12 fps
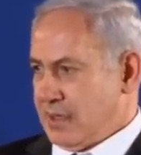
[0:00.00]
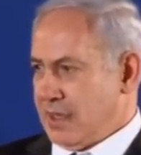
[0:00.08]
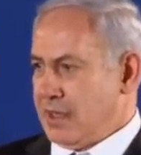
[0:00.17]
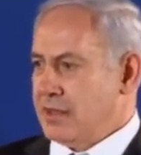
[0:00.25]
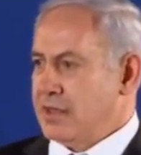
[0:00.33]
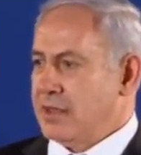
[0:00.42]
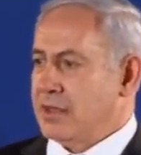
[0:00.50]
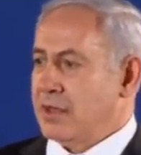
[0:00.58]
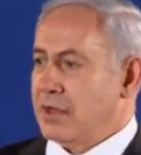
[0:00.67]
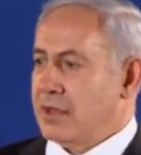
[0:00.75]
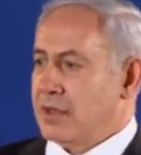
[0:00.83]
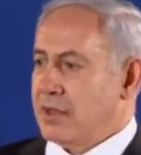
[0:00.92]
in the
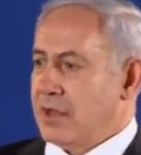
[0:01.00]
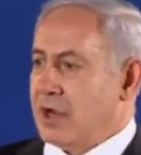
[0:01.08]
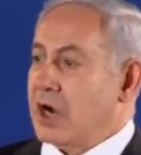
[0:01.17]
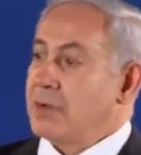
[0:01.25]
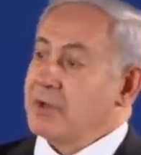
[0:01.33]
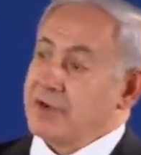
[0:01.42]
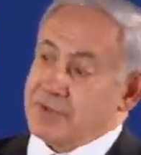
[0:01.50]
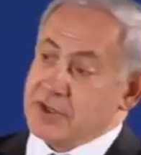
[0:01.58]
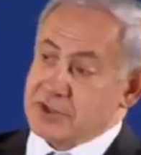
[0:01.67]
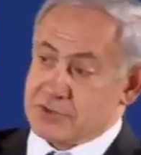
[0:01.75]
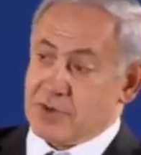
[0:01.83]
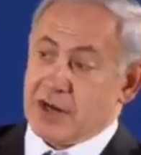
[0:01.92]
army of
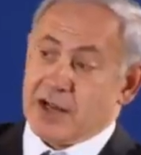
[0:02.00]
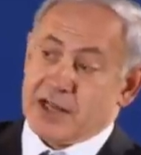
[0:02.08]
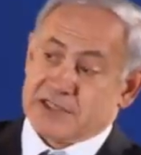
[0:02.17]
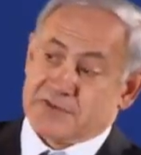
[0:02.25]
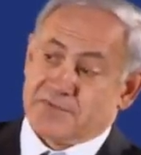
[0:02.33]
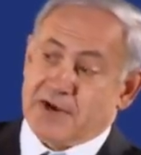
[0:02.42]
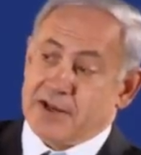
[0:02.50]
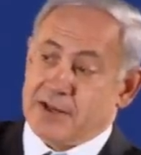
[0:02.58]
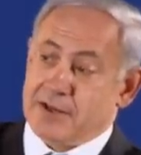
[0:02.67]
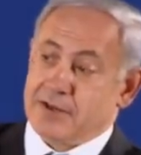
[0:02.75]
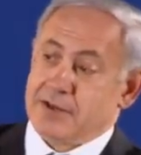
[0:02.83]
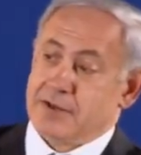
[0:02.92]
the Israelites
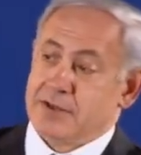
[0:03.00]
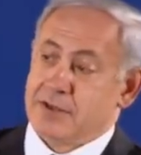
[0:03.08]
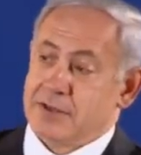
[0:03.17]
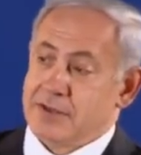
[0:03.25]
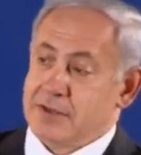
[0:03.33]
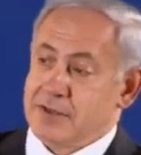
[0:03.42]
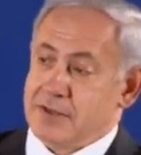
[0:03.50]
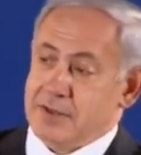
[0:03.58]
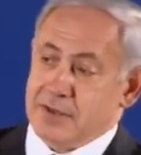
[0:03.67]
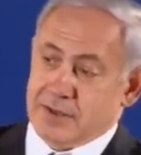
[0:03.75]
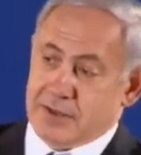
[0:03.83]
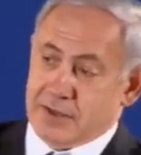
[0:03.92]
fighting
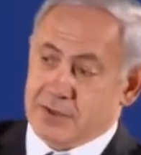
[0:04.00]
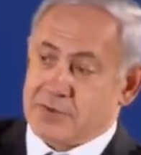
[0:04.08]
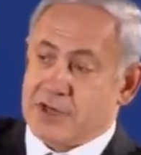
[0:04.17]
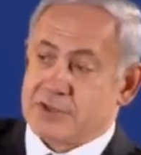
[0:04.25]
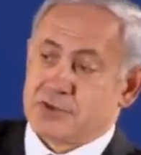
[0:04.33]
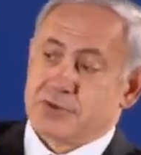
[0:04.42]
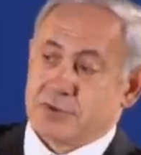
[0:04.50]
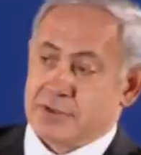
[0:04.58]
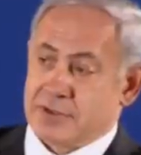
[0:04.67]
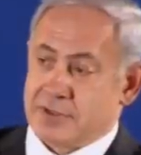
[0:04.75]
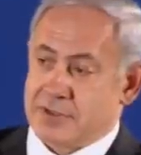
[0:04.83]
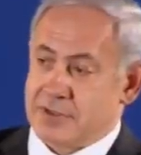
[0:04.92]
in
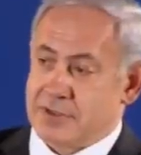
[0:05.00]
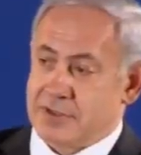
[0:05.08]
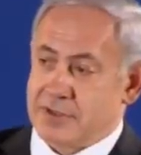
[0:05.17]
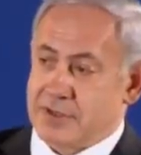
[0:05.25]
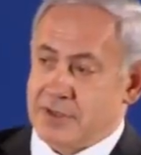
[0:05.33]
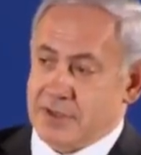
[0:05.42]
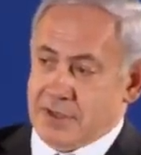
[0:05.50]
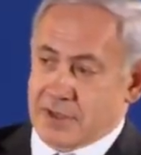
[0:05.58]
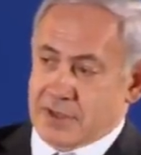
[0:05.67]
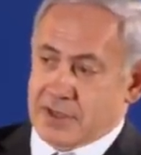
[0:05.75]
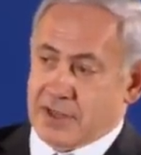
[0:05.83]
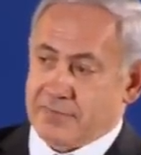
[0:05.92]
Transjordan.
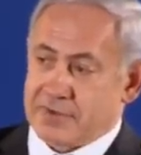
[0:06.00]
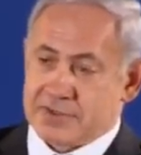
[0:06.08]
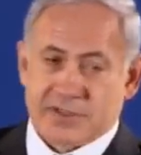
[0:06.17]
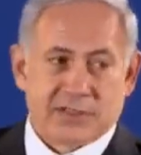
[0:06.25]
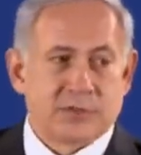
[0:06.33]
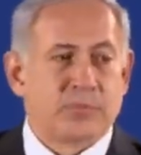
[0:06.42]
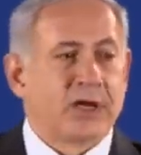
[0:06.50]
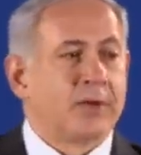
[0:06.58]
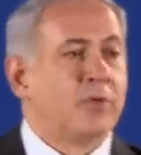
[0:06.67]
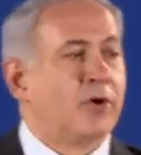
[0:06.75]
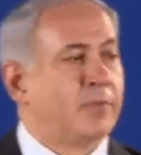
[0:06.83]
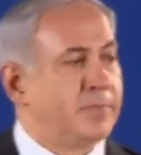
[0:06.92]
And David says, bring
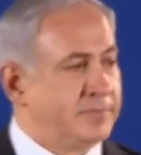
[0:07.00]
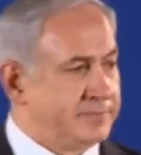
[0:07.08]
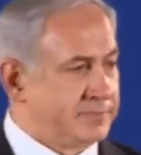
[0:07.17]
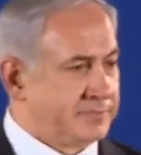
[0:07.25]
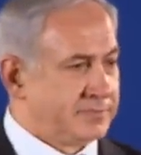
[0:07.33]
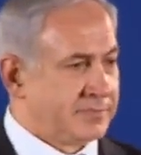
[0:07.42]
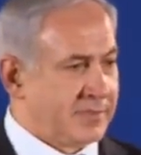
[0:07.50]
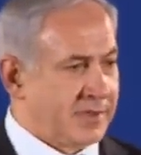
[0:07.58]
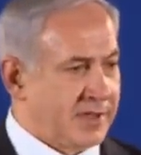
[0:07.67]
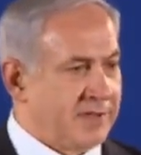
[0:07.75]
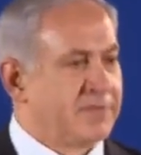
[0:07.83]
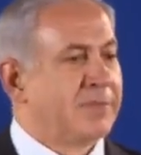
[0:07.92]
him home.
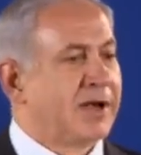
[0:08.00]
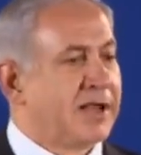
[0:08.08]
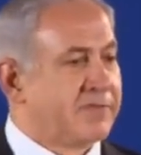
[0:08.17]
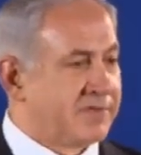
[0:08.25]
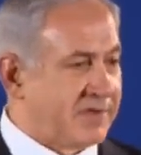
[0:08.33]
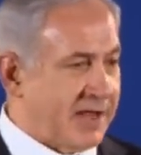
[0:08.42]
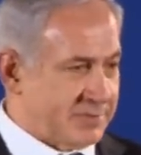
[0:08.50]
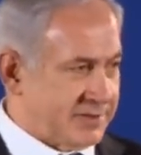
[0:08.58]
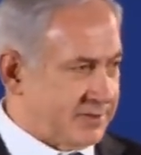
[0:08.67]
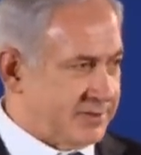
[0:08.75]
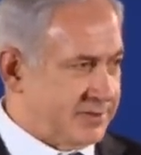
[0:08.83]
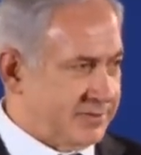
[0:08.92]
Give him a leave of
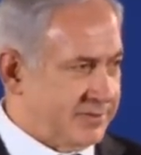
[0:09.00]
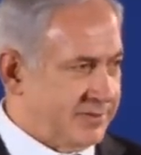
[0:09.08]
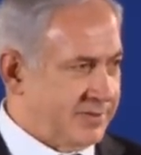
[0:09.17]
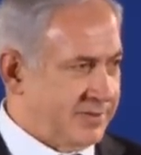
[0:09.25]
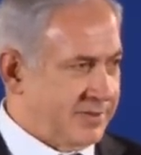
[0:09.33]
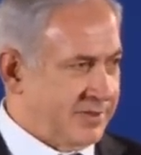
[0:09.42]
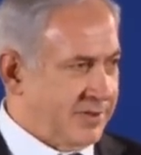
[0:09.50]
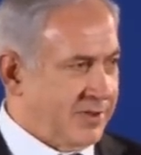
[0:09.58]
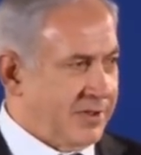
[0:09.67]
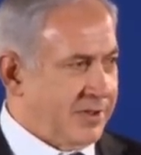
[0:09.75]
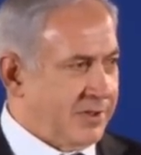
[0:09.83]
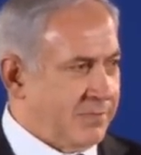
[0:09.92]
absence.
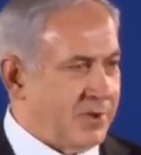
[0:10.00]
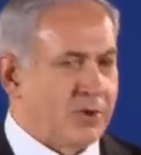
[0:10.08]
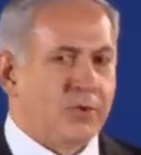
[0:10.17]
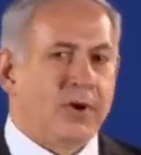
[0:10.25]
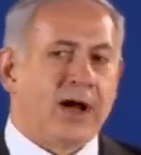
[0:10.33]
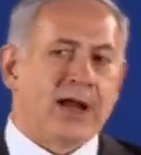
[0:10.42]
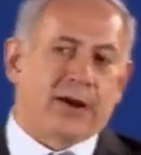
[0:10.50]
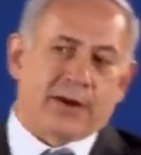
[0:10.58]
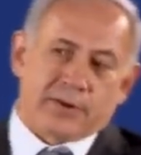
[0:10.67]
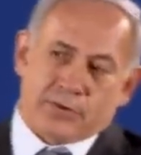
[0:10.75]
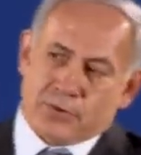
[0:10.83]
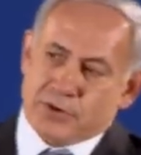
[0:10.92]
But
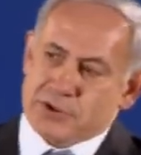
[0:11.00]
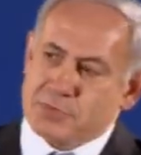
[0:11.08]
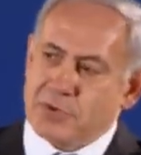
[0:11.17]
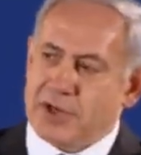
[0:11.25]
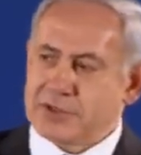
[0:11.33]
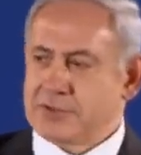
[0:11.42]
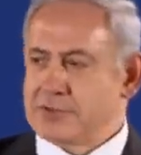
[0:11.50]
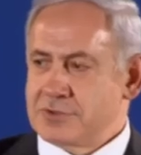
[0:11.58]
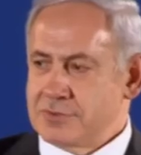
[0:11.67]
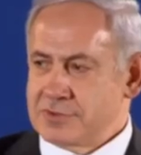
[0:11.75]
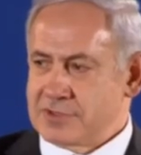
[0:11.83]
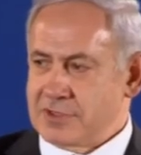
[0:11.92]
Uriah, who is brought to
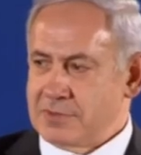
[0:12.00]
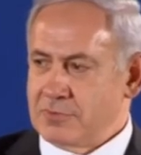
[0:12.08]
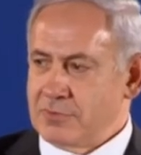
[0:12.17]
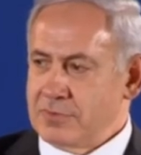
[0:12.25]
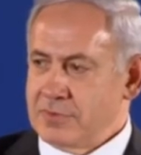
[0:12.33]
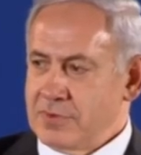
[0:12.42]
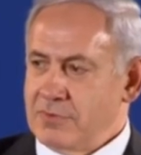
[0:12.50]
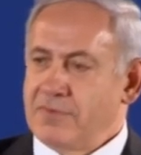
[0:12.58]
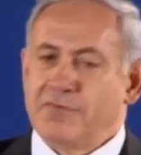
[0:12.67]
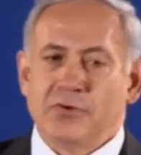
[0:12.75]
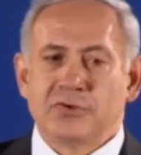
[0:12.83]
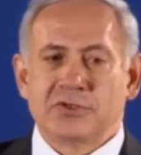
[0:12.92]
Jerusalem,
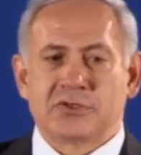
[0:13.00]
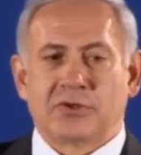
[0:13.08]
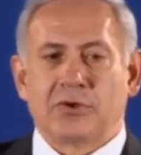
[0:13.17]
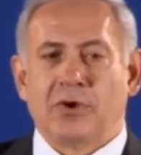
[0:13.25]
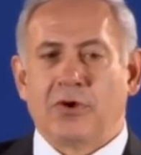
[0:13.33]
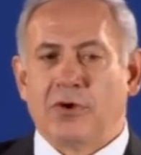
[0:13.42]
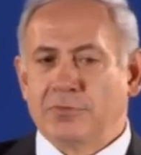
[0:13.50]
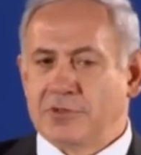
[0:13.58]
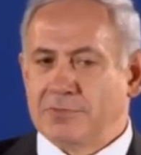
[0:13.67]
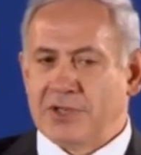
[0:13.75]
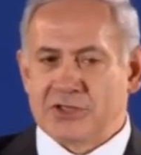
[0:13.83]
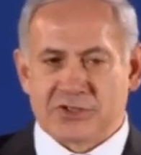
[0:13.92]
refuses to go home
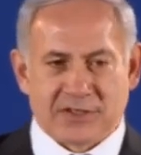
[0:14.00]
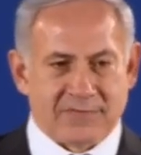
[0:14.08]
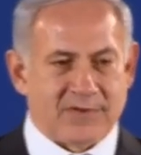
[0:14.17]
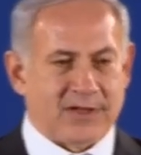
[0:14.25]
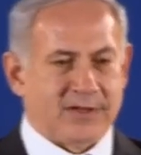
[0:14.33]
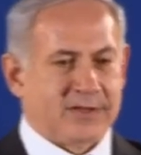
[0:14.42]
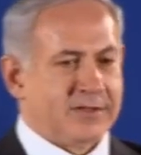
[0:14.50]
to Bathsheba.